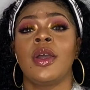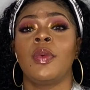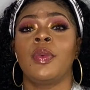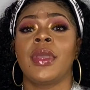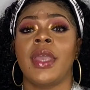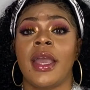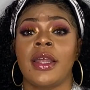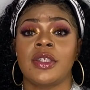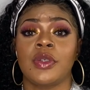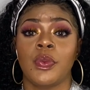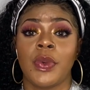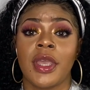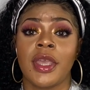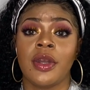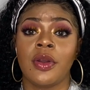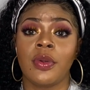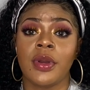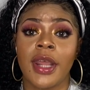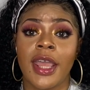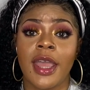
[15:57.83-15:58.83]
We had to wait
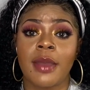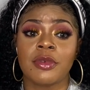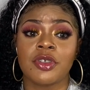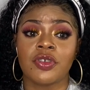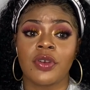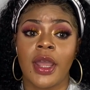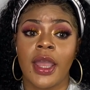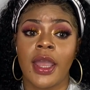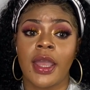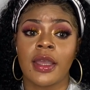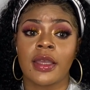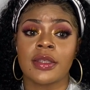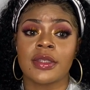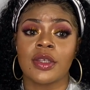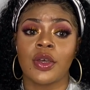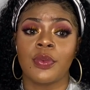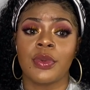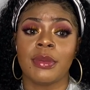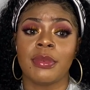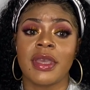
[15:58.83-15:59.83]
on Amtrak,
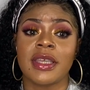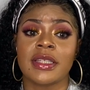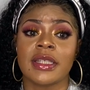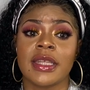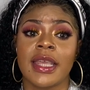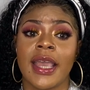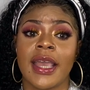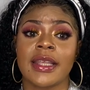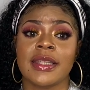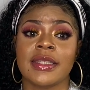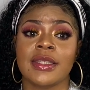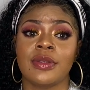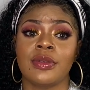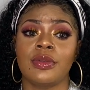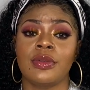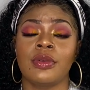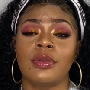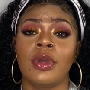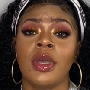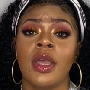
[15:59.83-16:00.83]
so we basically had to